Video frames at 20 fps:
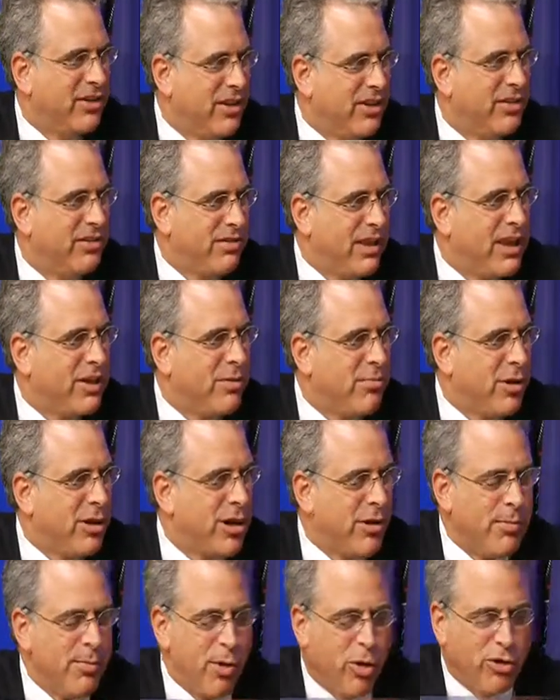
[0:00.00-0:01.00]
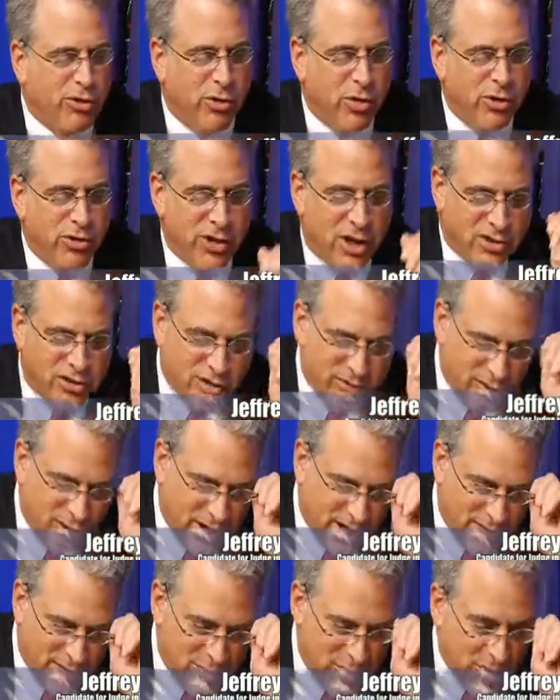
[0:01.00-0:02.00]
I thank the Montgomery Bar Association for
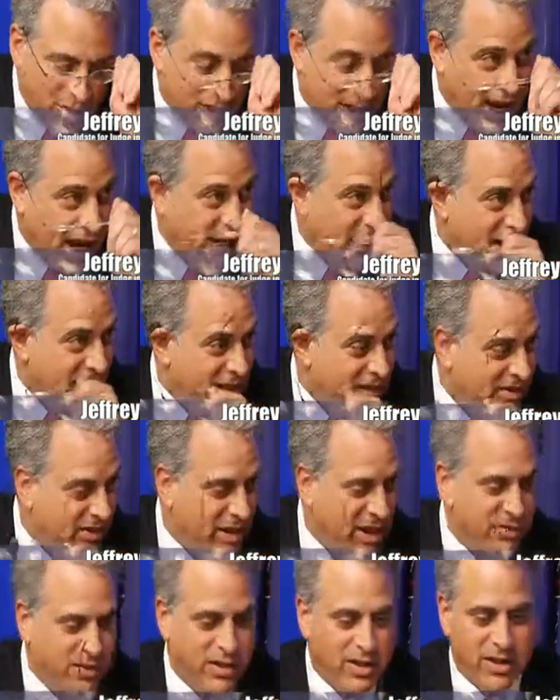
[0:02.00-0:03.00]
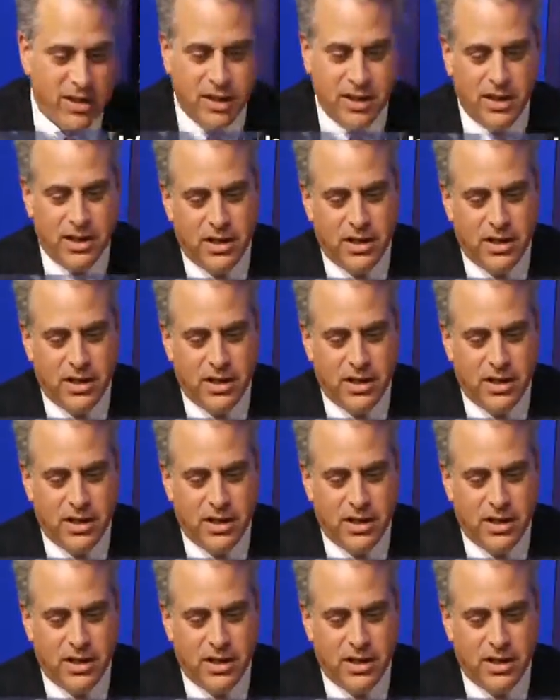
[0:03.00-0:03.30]
having all the candidates and giving the